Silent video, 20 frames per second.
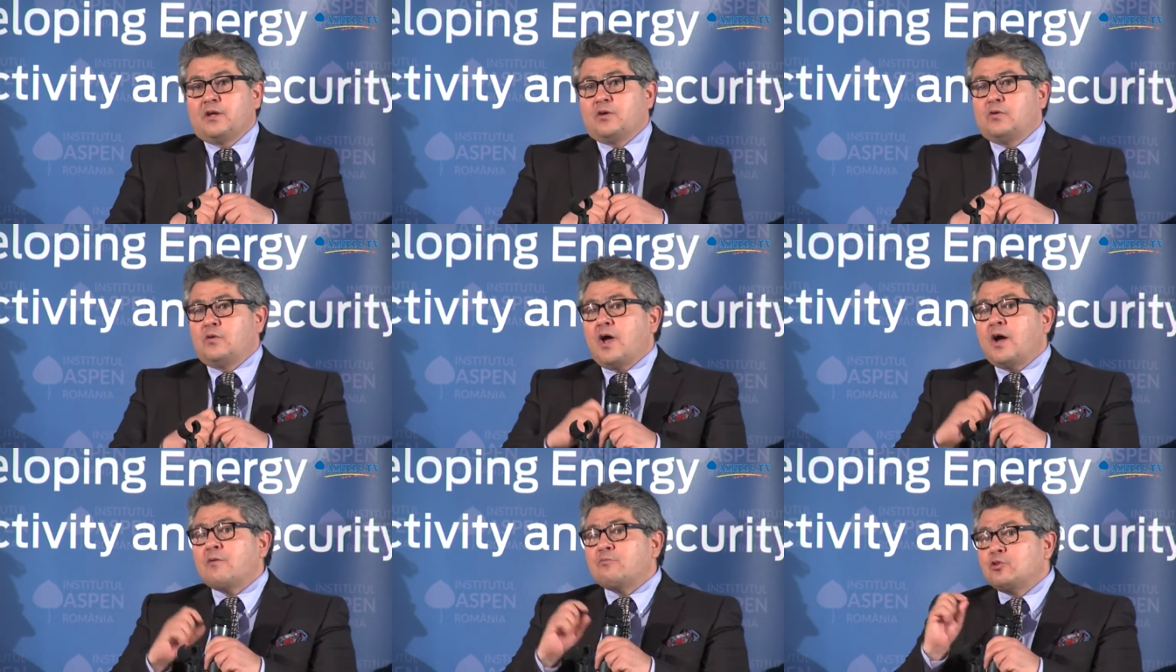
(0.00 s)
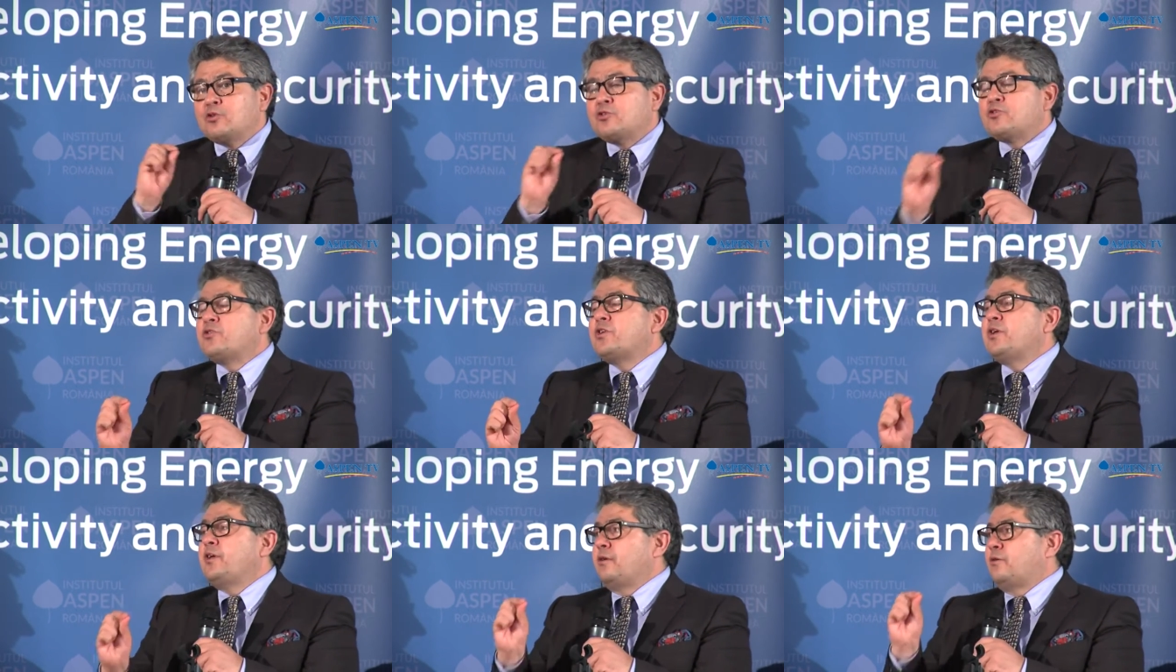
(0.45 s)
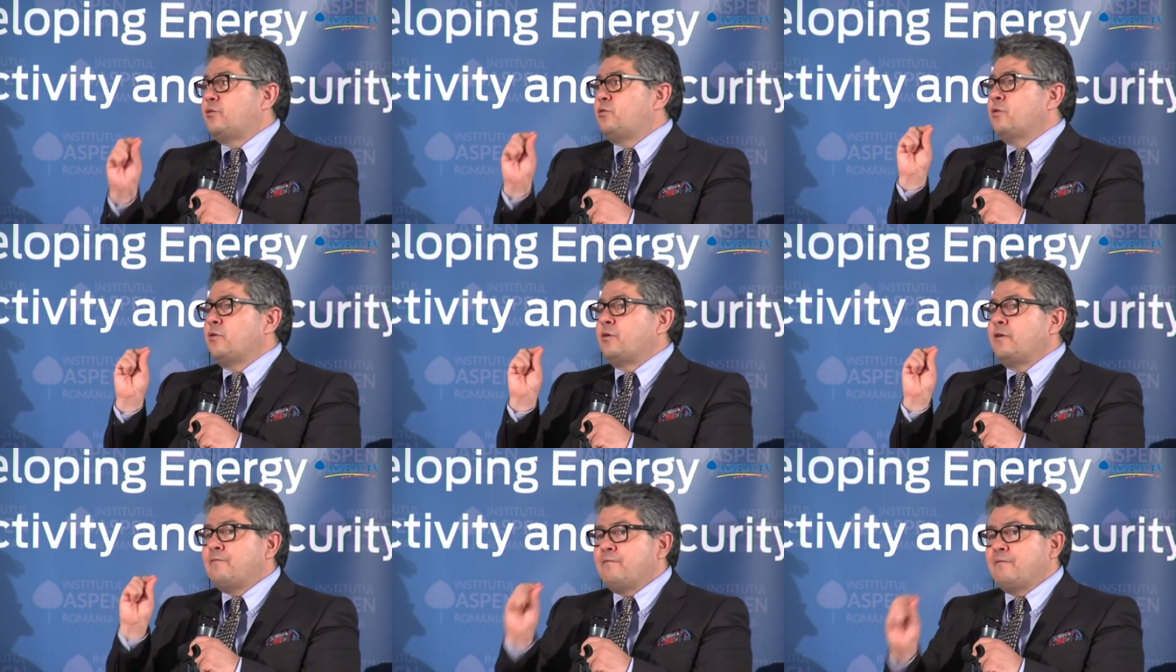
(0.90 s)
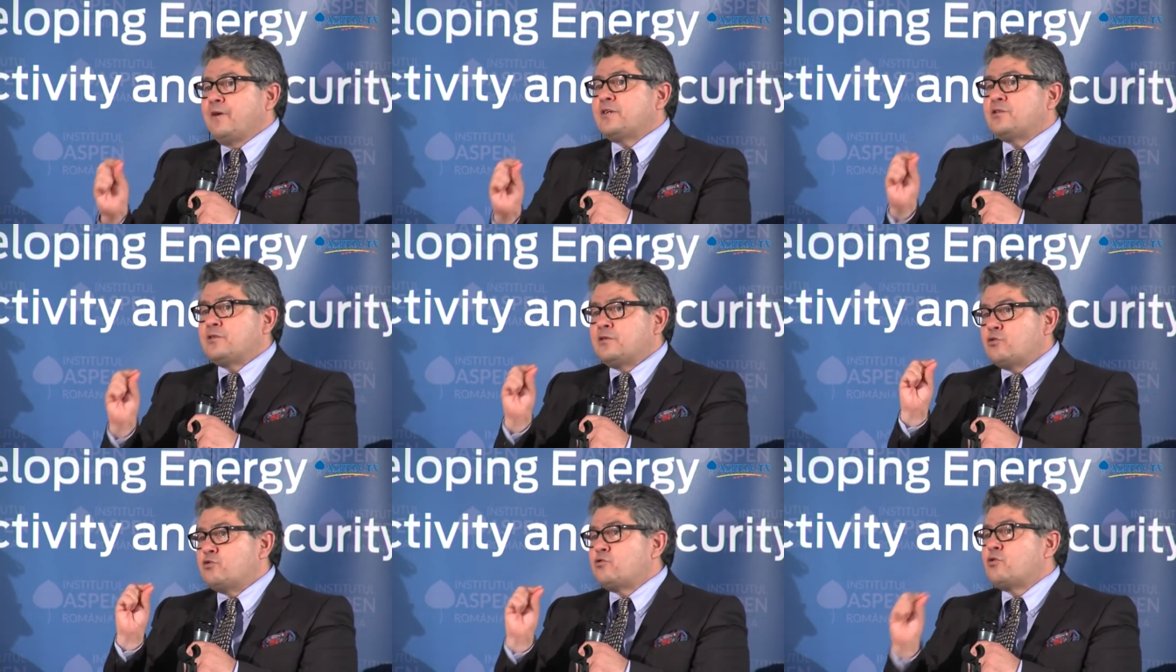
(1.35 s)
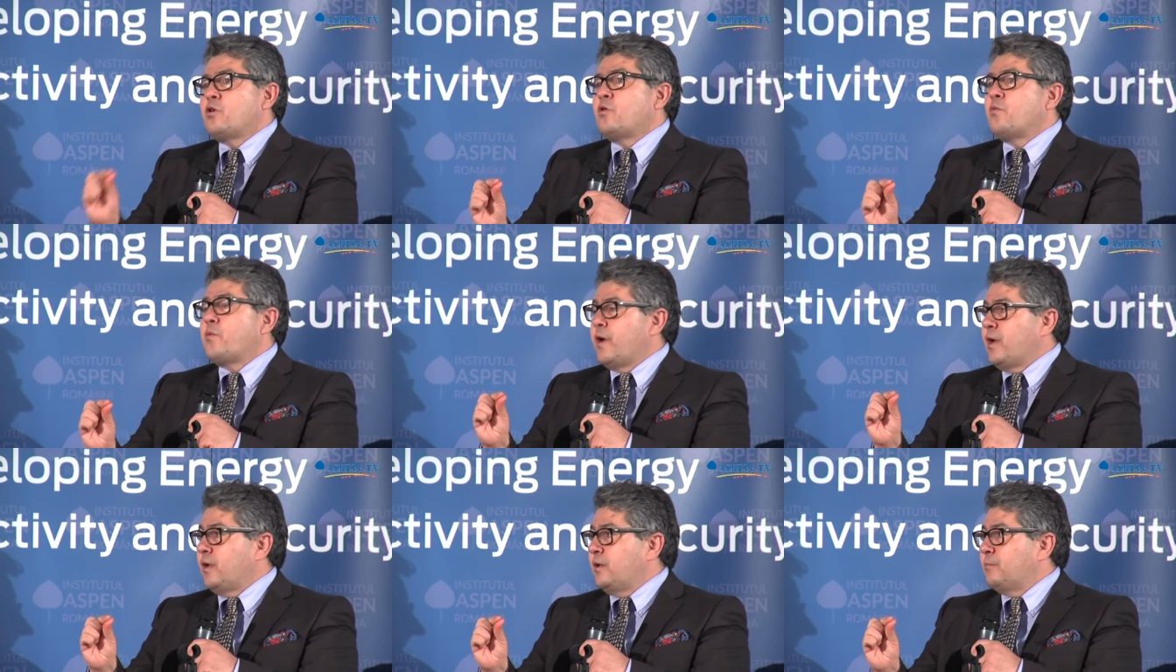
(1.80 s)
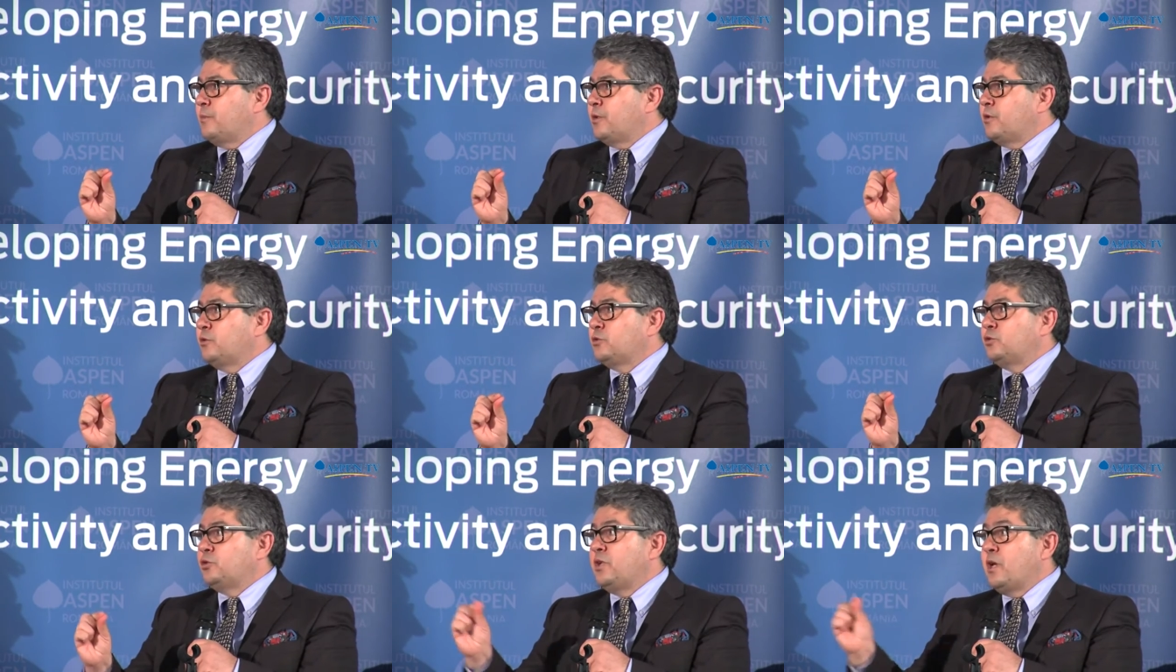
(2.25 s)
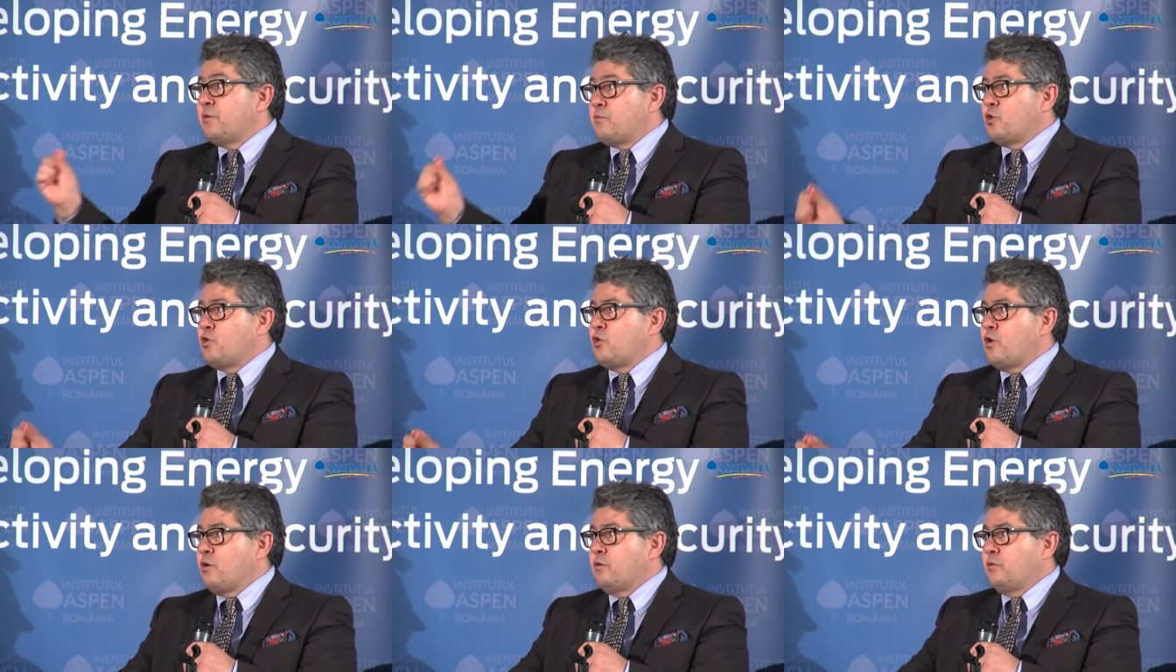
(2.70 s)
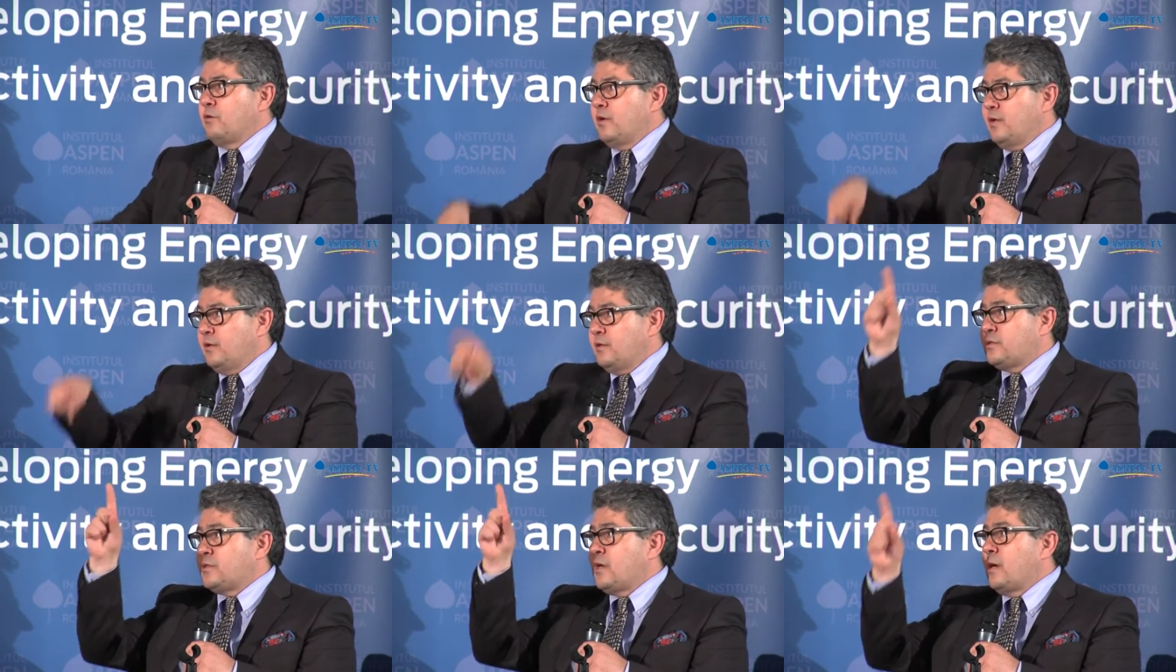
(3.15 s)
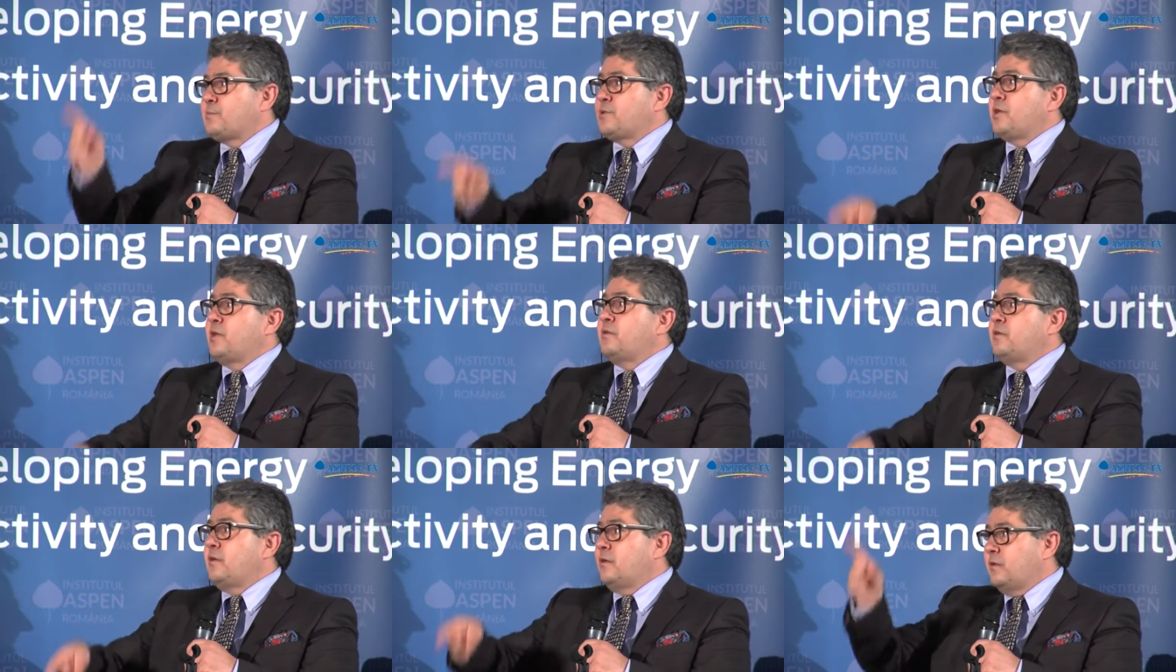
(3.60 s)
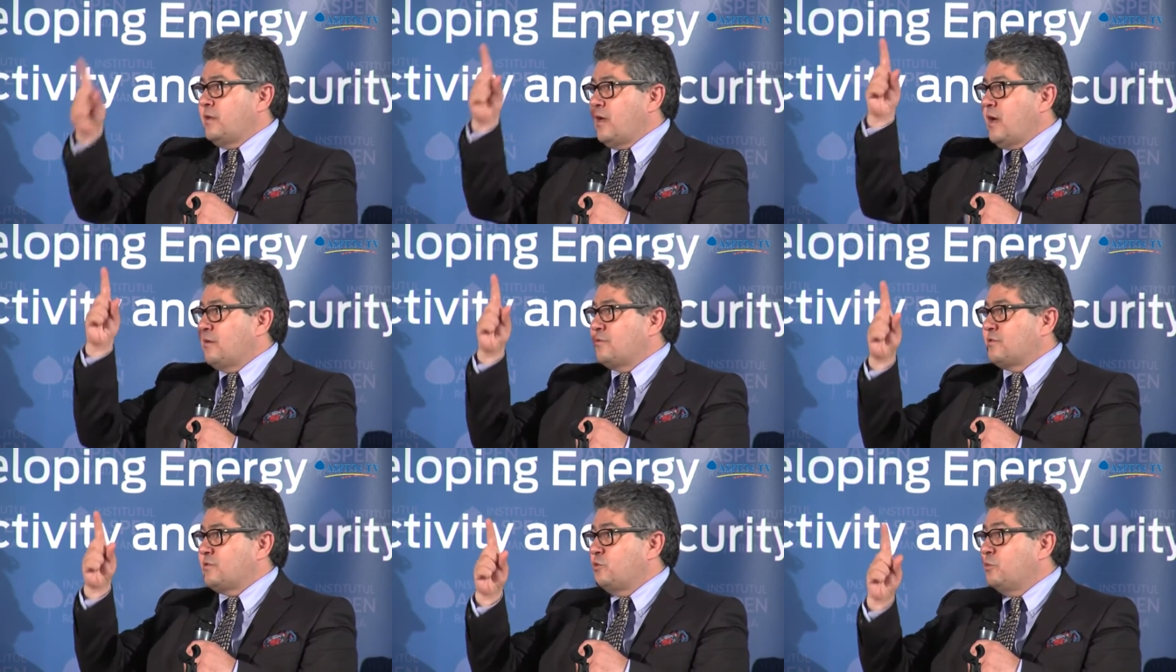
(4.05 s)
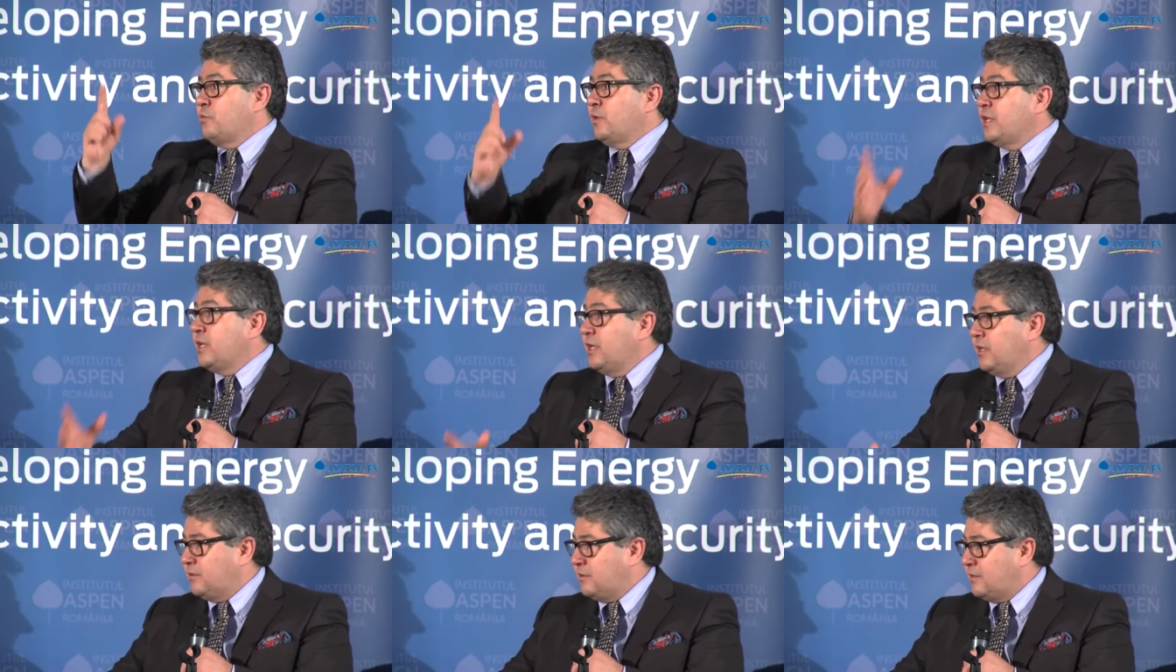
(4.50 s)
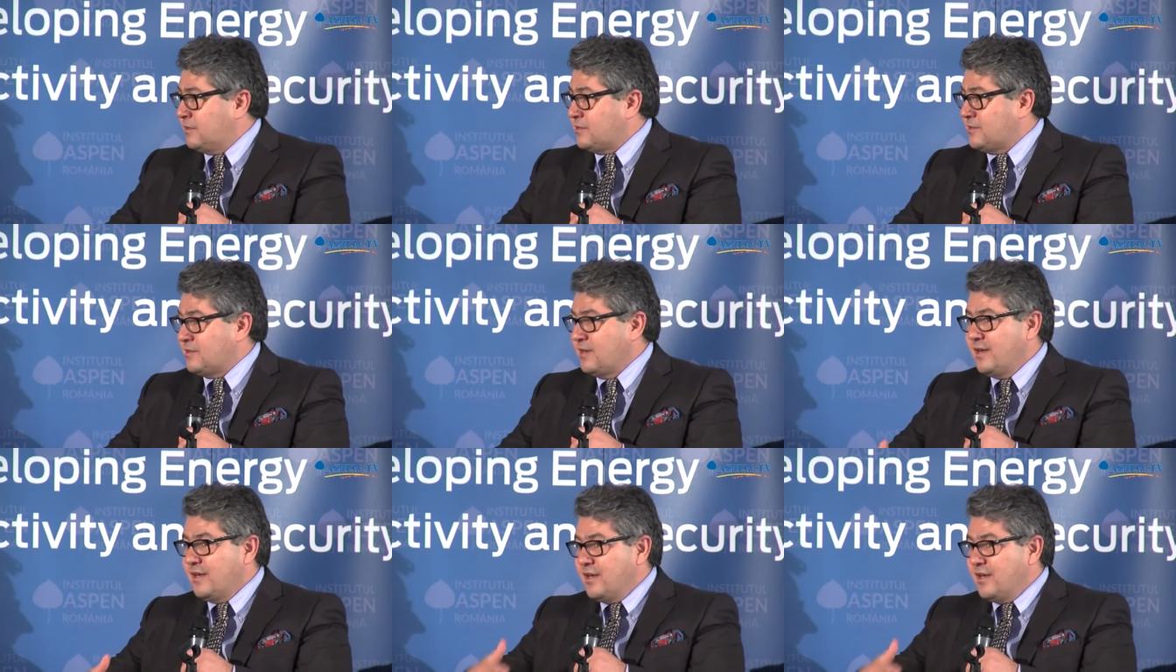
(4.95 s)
you have to treat your investor so well, because you never know these ups and downs. You will need this.